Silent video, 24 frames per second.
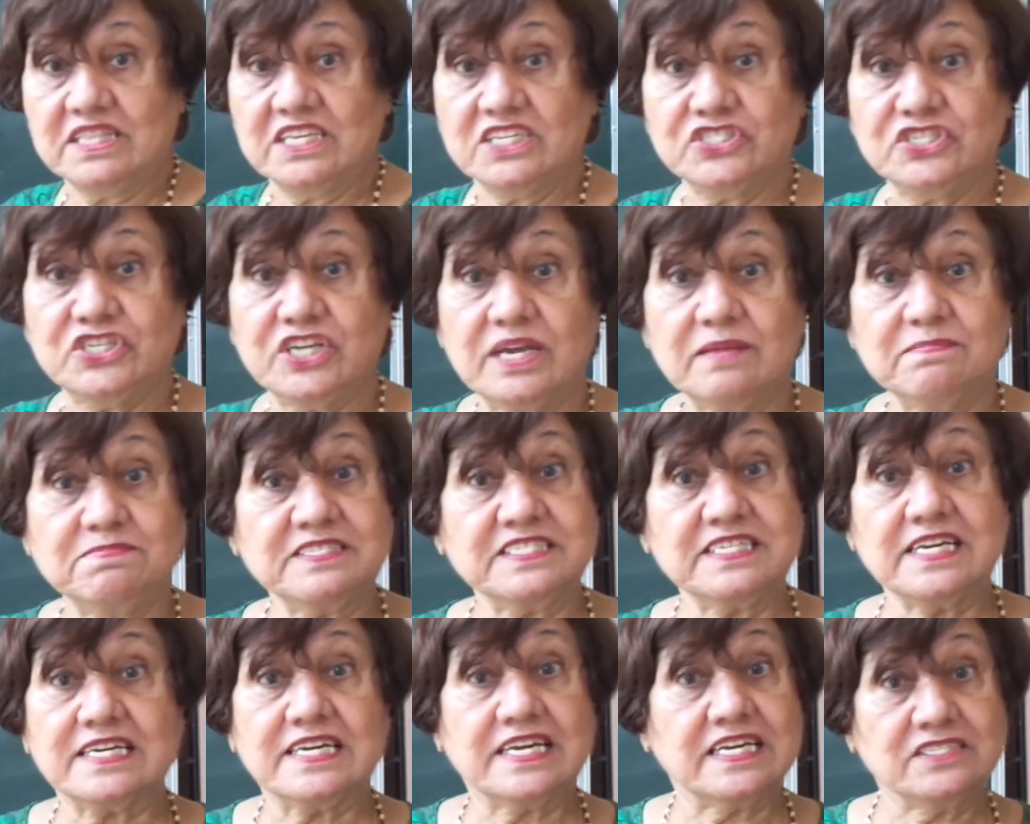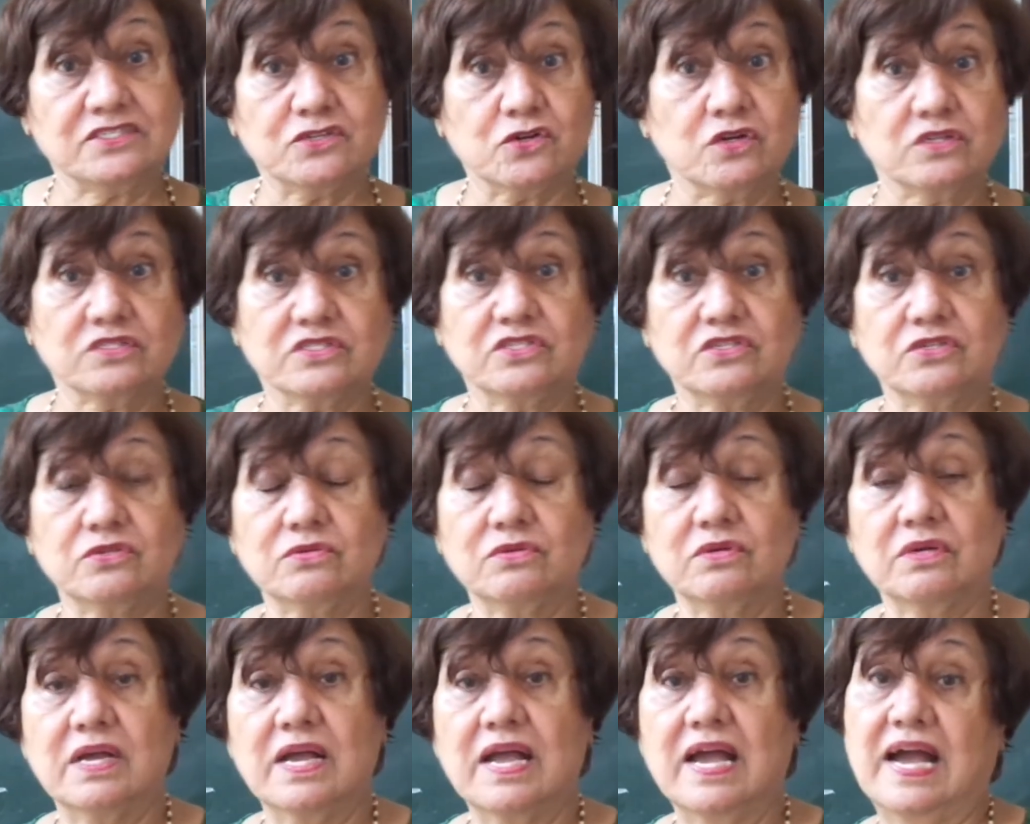shapes that I taught you?
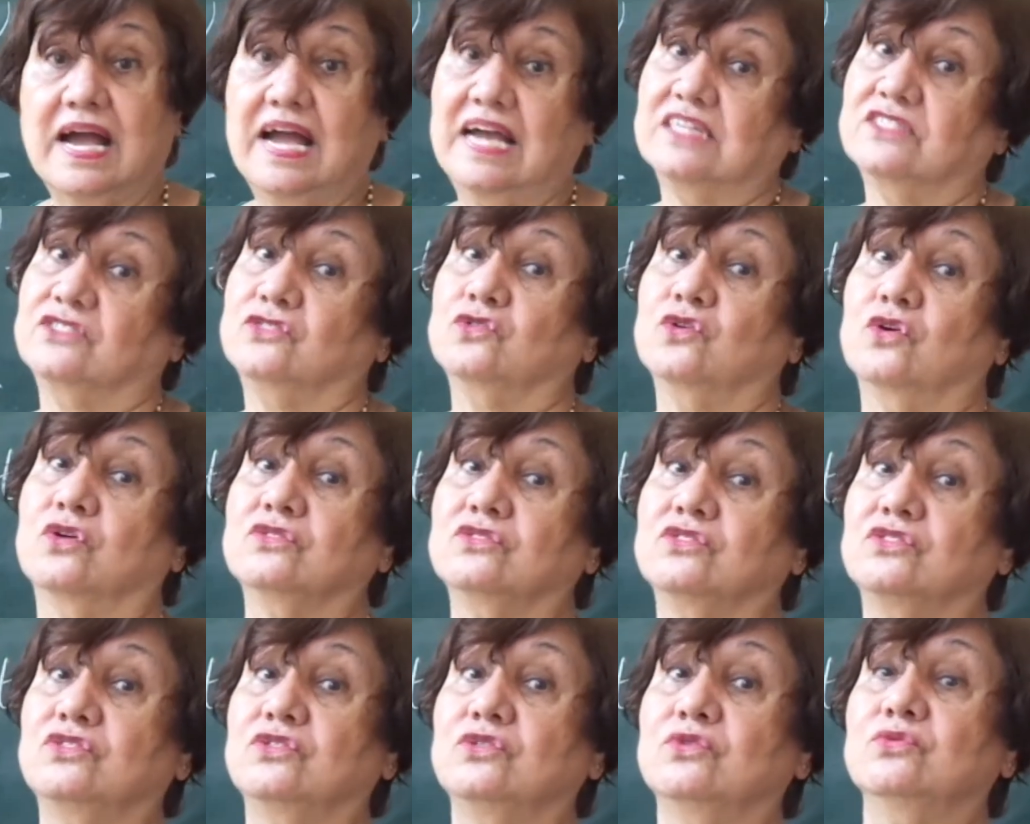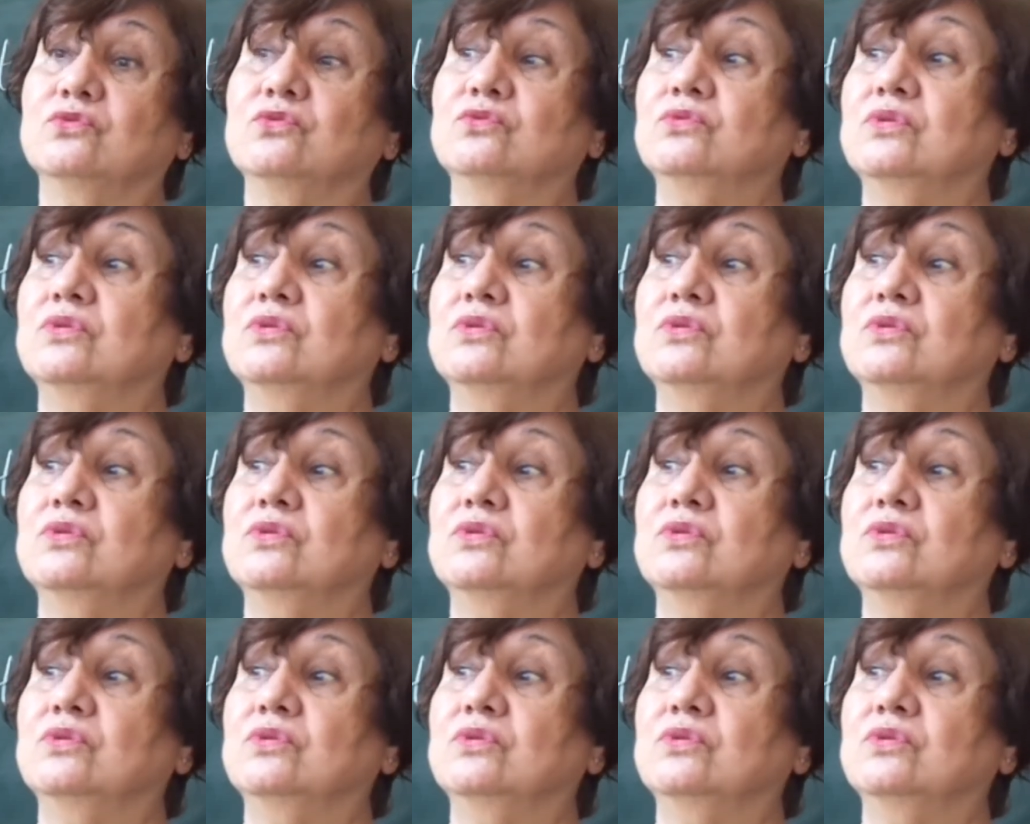I taught you